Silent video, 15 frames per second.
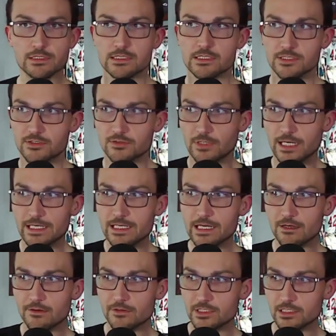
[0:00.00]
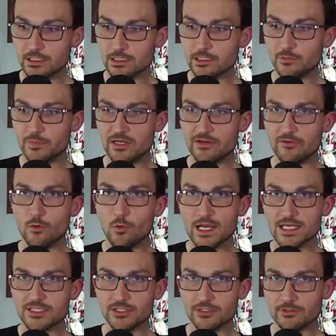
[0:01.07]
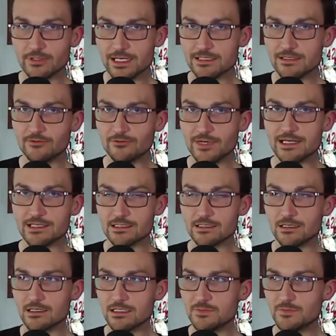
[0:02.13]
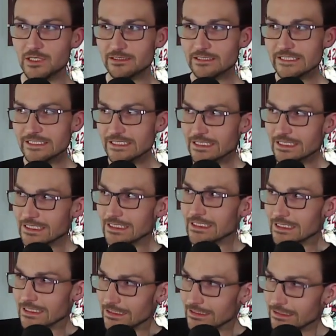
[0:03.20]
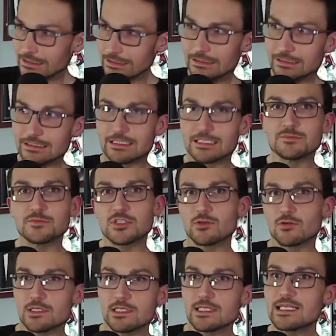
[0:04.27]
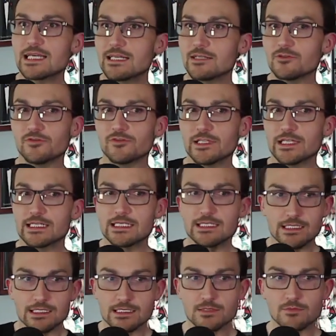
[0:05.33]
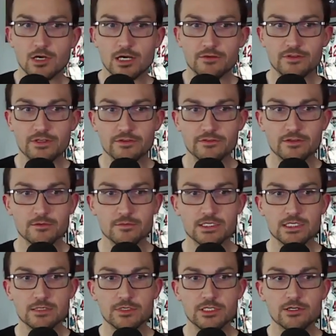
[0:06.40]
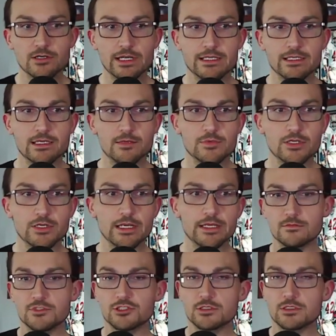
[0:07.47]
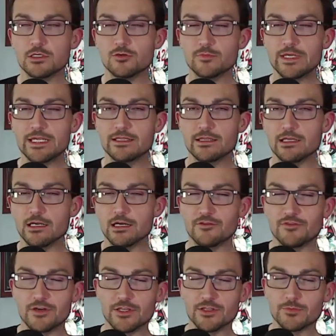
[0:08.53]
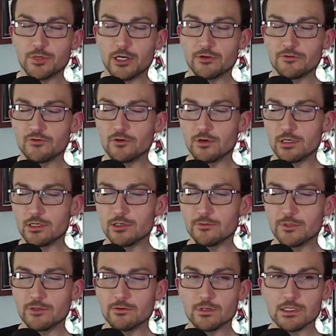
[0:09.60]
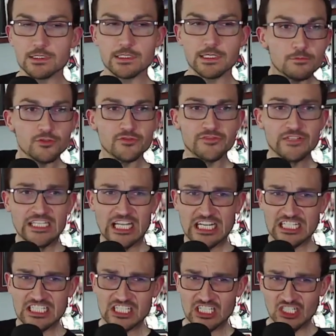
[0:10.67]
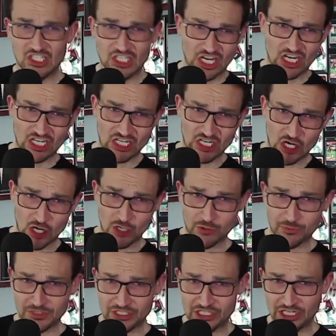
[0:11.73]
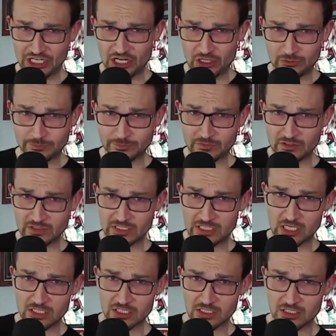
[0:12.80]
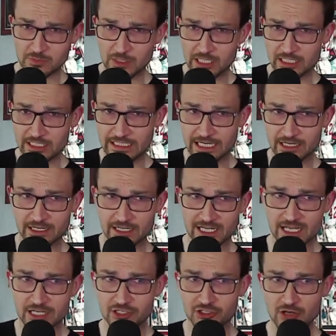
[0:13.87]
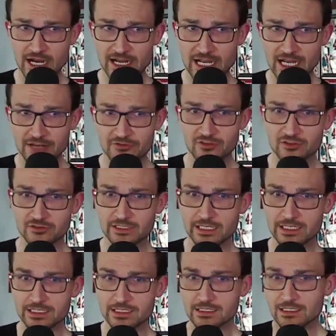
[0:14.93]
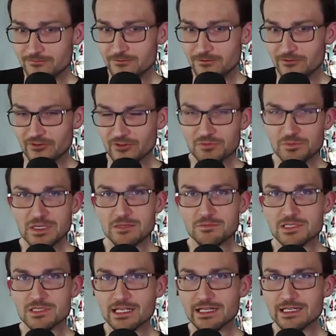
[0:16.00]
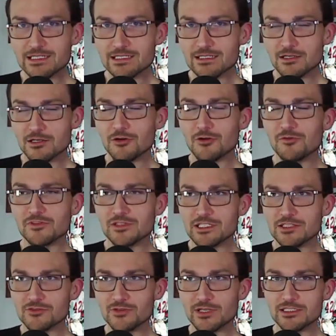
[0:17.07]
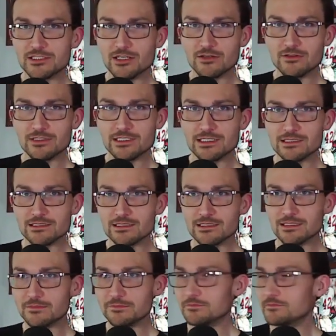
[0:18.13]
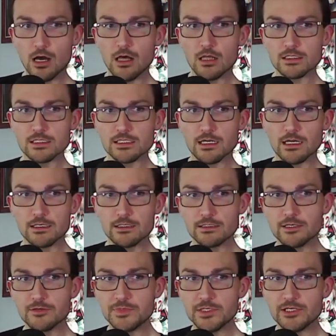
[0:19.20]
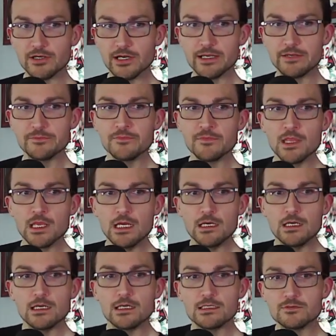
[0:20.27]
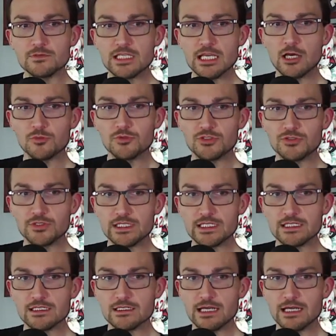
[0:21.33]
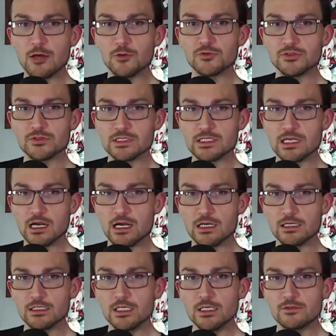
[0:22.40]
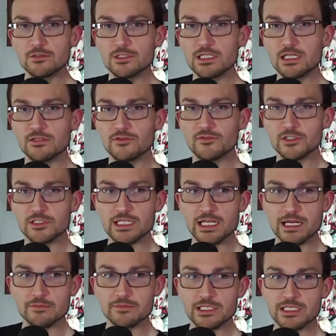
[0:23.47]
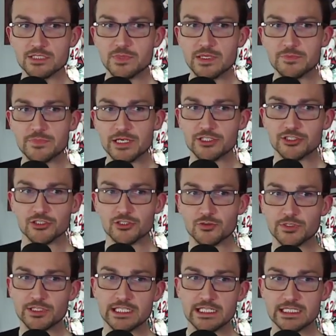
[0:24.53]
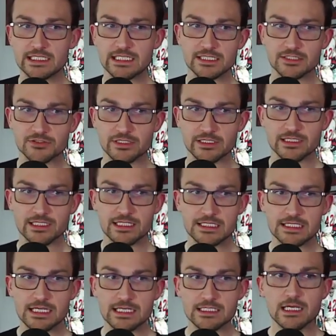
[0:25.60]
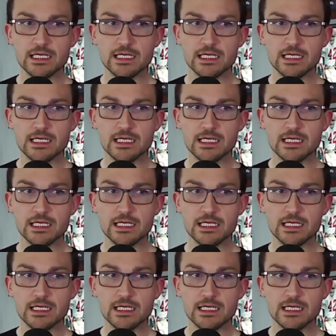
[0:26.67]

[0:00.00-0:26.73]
there's right now there's a little bit of a Western renaissance, but some sword and sandal flicks and then some mafia films, that'd be great. Just don't make The Godfather Part 4. Nobody wants that. Proving that he's still young at heart, Pacino was also spotted carrying a Shrek iPhone case for the memes, I guess. Hopefully his ringtone is All-Star. That'd be great. As he was helped to his car, which is not the first time he's been pictured with the accessory. That's nice.